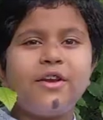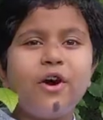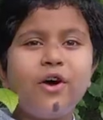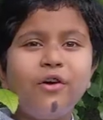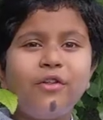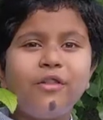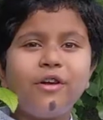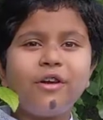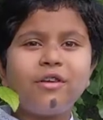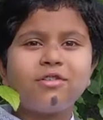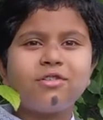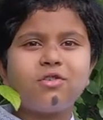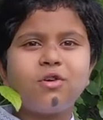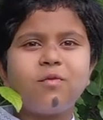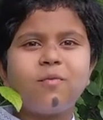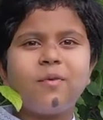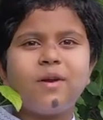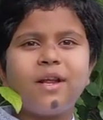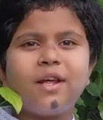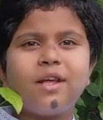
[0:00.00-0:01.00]
know, there are so
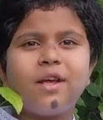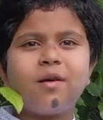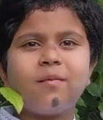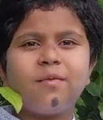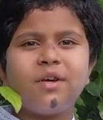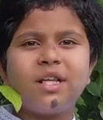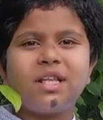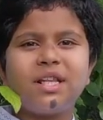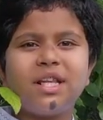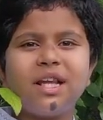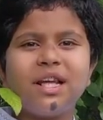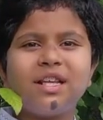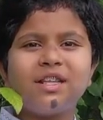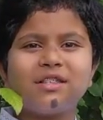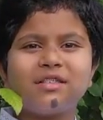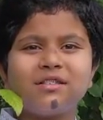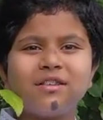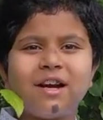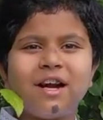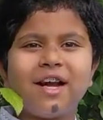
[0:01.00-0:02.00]
many yummy
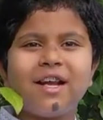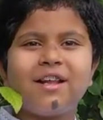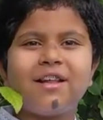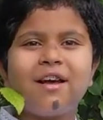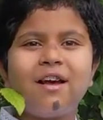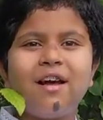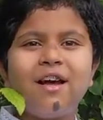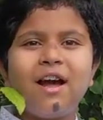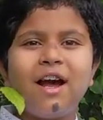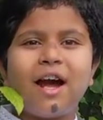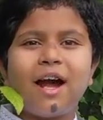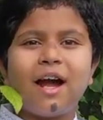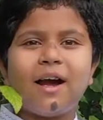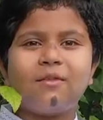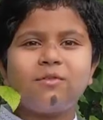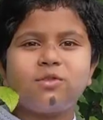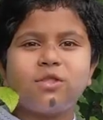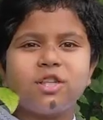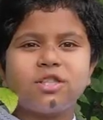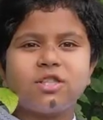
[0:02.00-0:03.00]
things, right? I
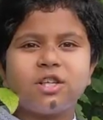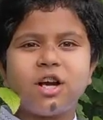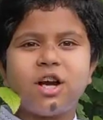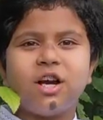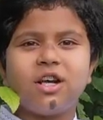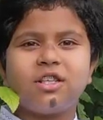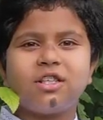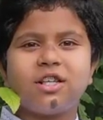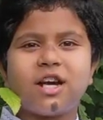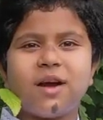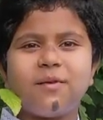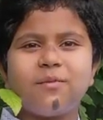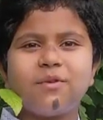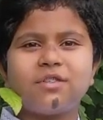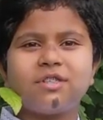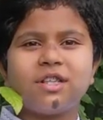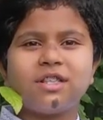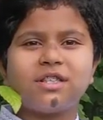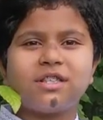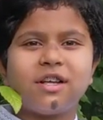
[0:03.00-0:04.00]
have such a hard time
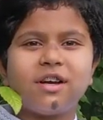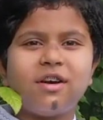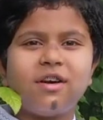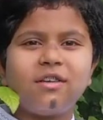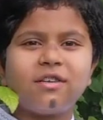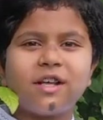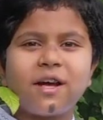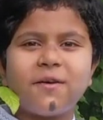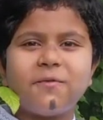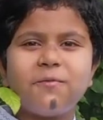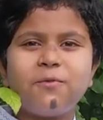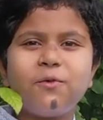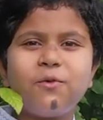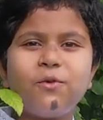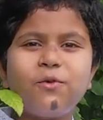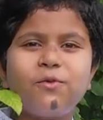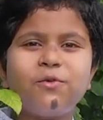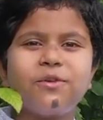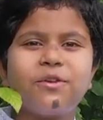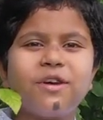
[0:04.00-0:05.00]
resisting all that
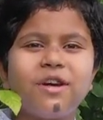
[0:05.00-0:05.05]
food.